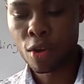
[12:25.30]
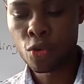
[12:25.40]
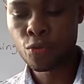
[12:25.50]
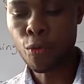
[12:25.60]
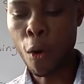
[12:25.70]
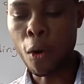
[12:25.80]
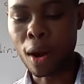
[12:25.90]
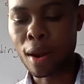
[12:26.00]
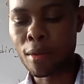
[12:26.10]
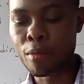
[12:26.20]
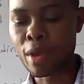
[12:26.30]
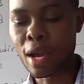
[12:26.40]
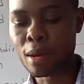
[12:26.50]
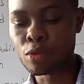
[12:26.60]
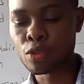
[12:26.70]
Fall
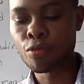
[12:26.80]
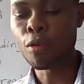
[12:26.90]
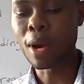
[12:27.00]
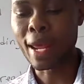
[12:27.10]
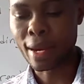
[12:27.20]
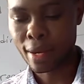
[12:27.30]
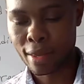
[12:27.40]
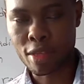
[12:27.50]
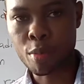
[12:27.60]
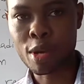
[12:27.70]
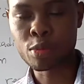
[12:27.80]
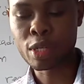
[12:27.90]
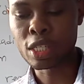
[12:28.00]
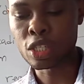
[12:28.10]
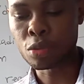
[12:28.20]
becomes fallen in the past
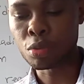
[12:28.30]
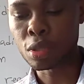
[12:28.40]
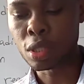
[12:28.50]
participle.